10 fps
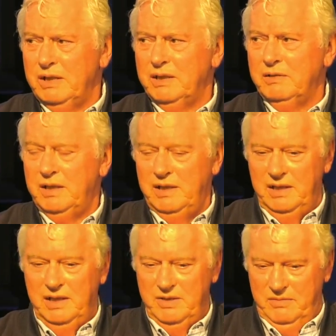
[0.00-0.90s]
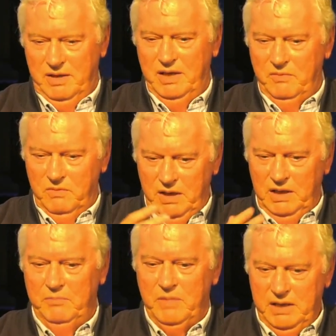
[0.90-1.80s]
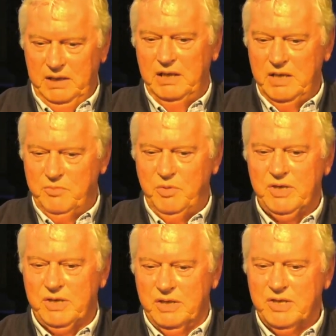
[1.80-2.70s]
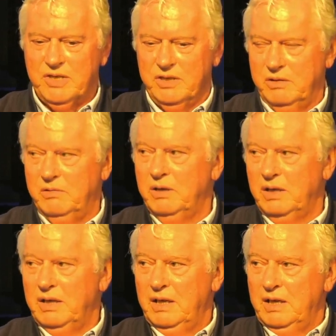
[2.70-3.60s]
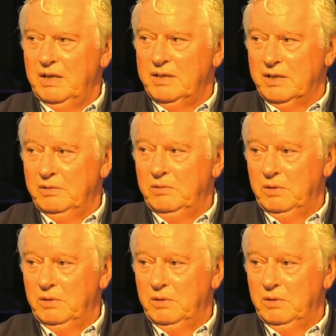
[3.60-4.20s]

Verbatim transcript: You know, he, he, he really made it his business to,